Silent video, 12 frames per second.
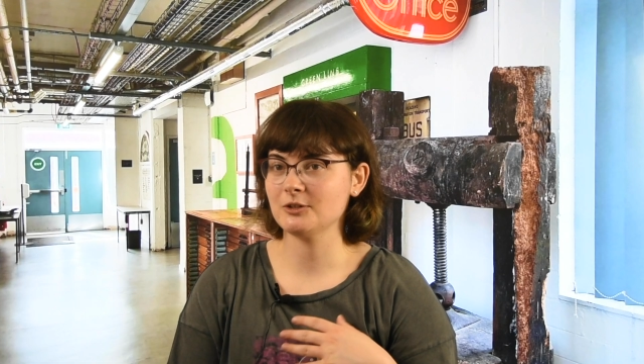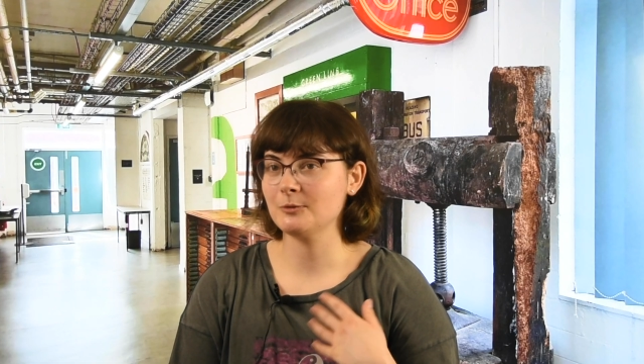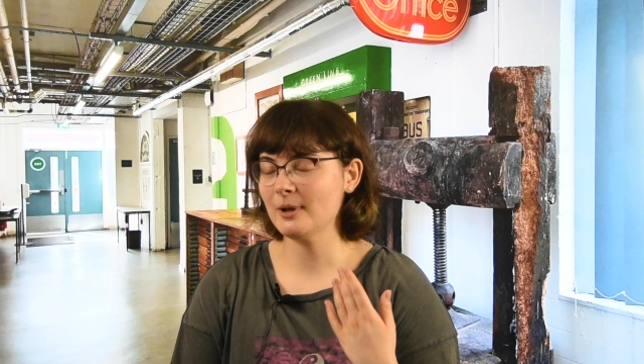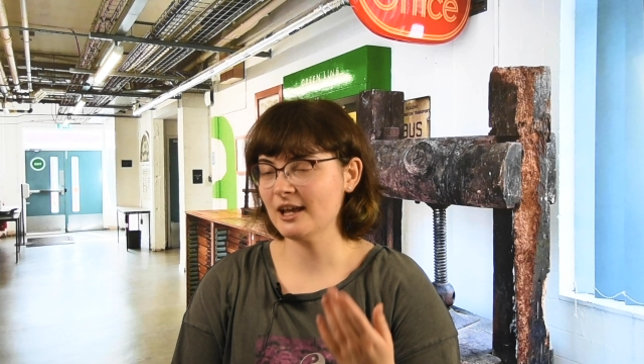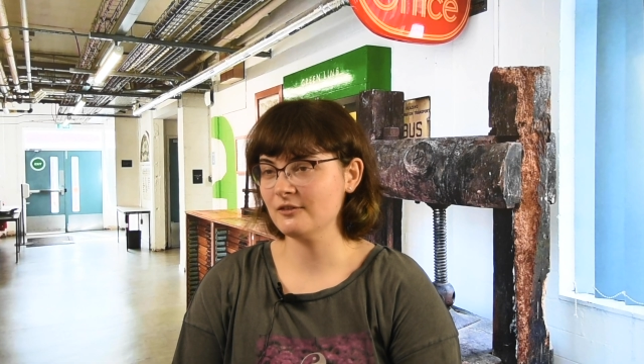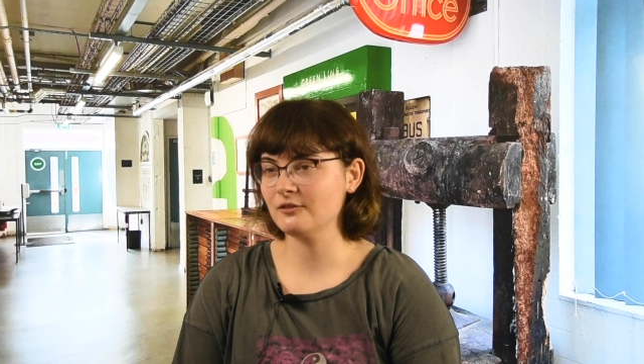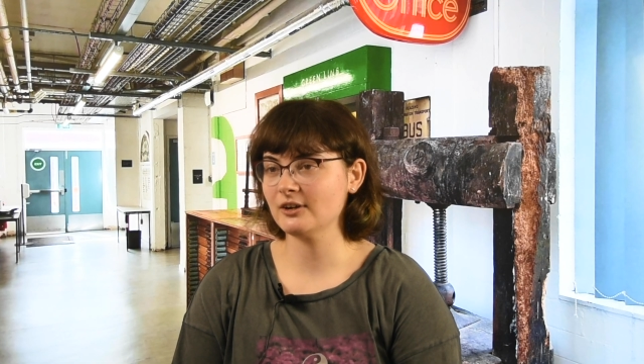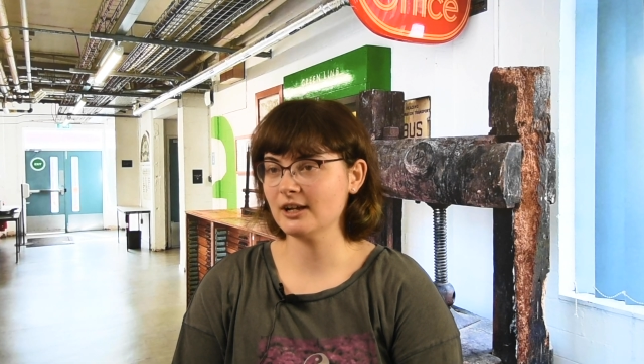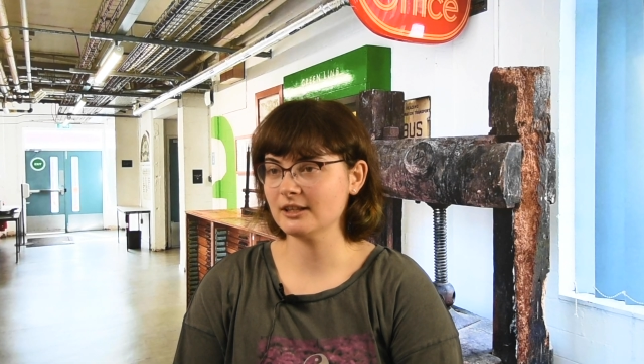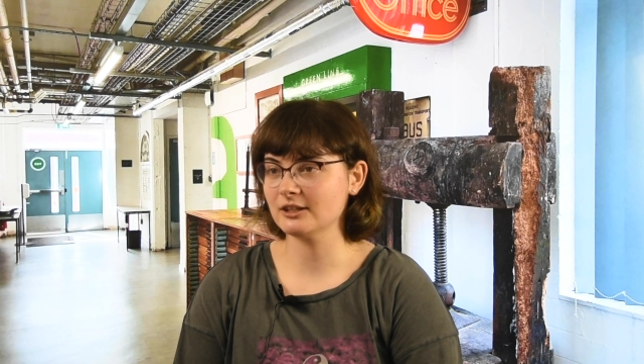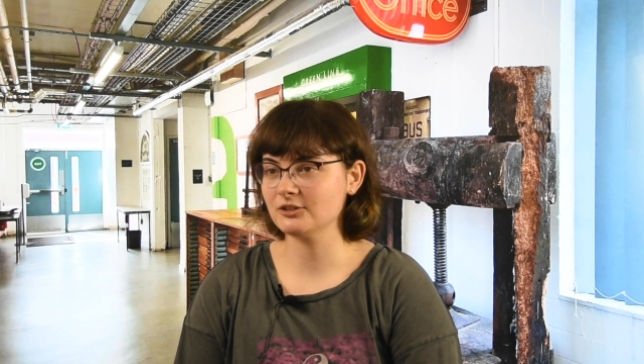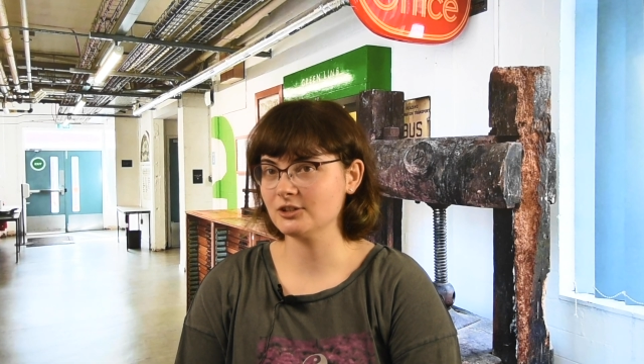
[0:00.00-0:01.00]
you pay for it
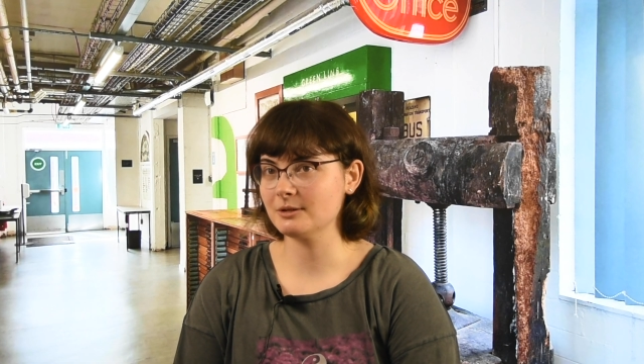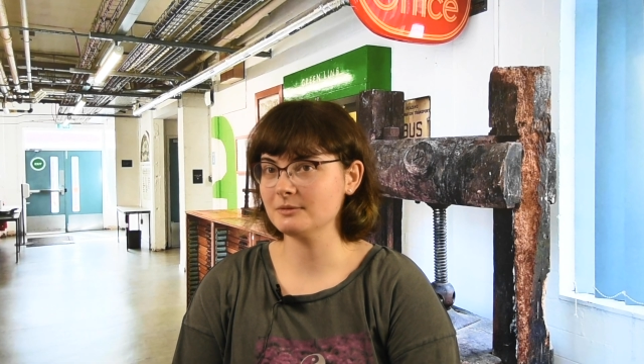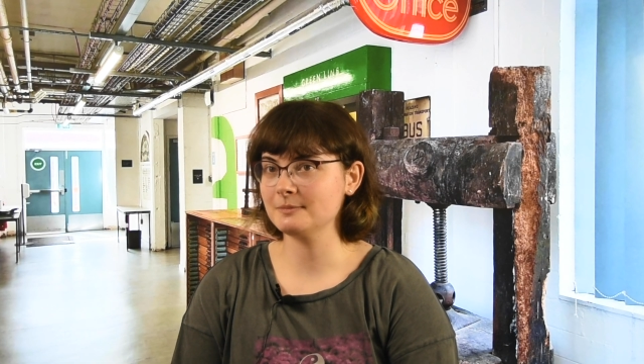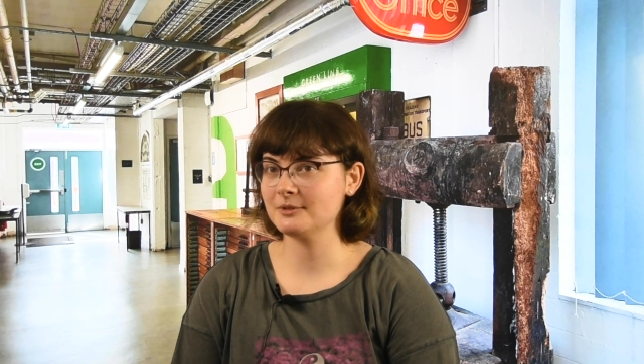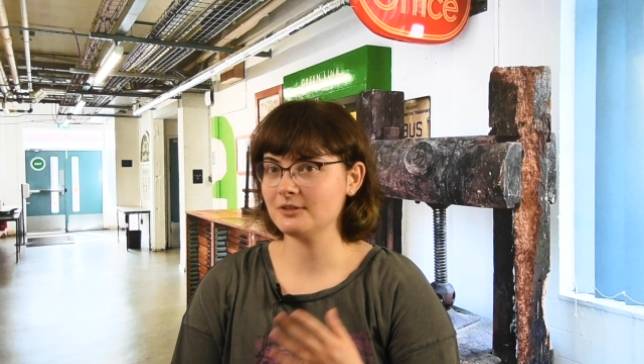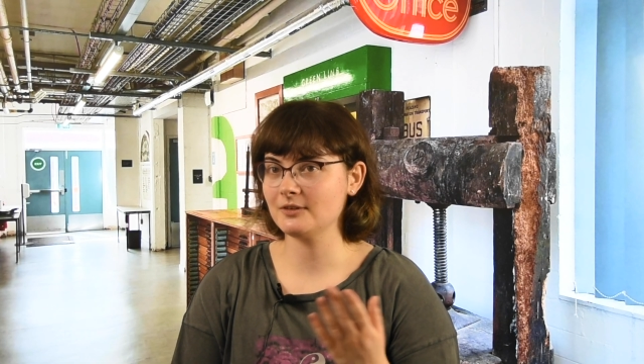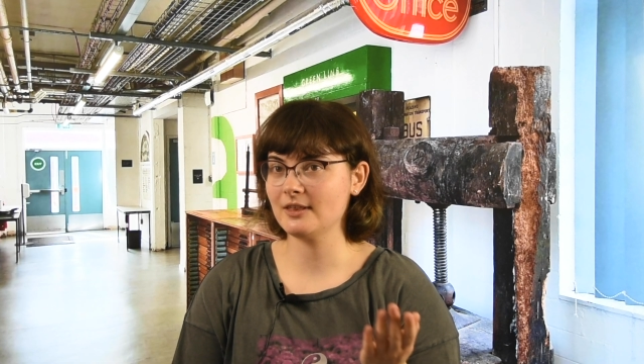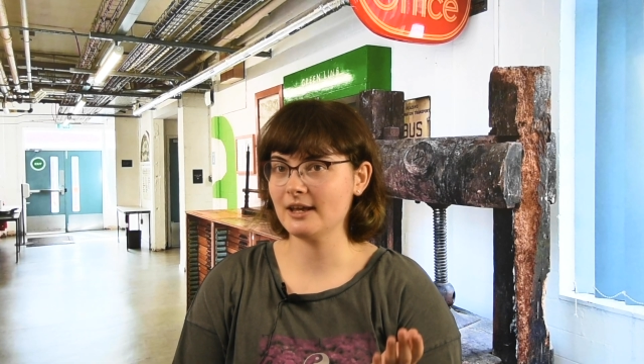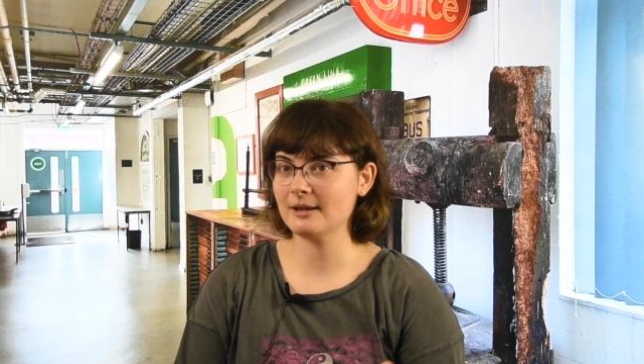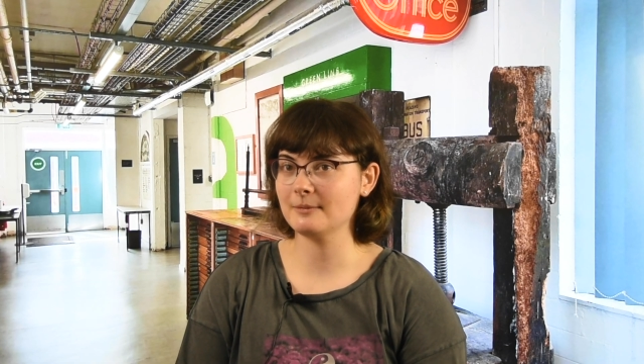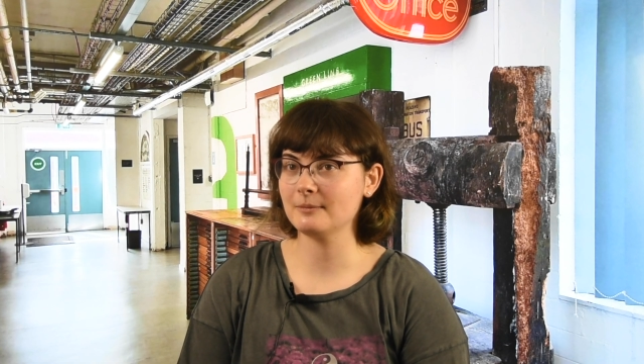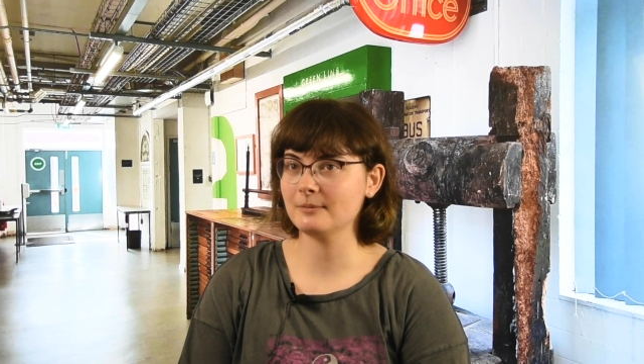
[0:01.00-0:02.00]
at the shops, but to
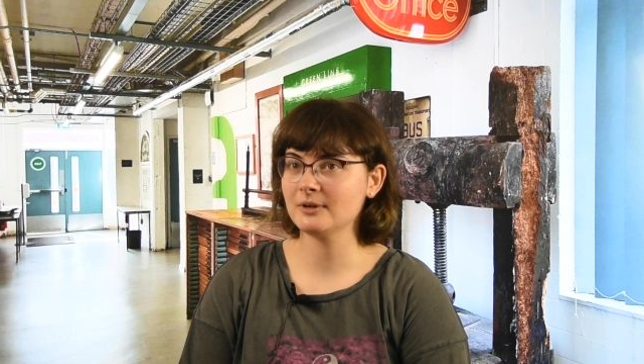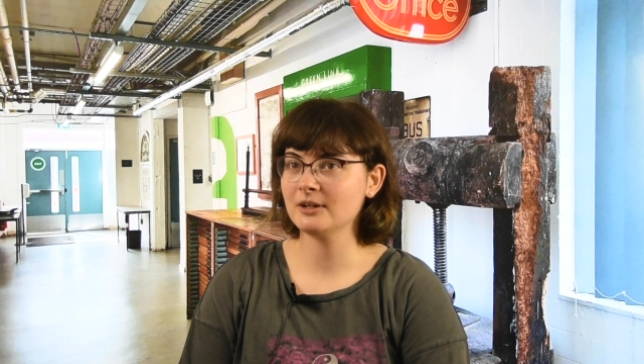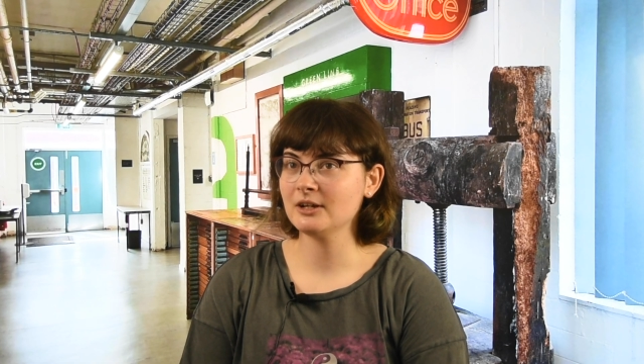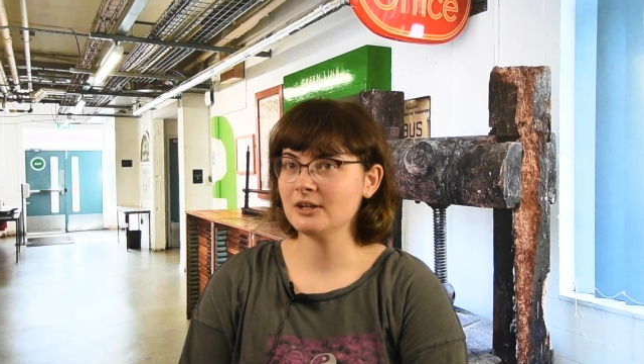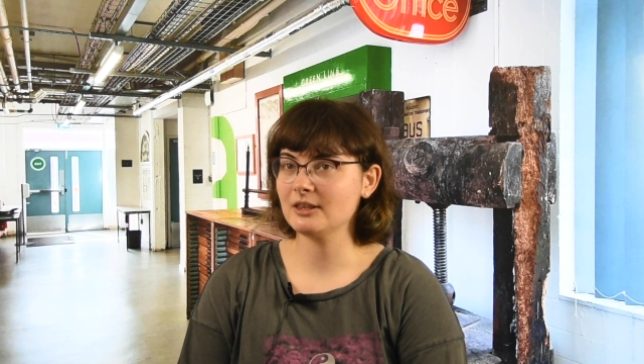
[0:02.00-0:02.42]
them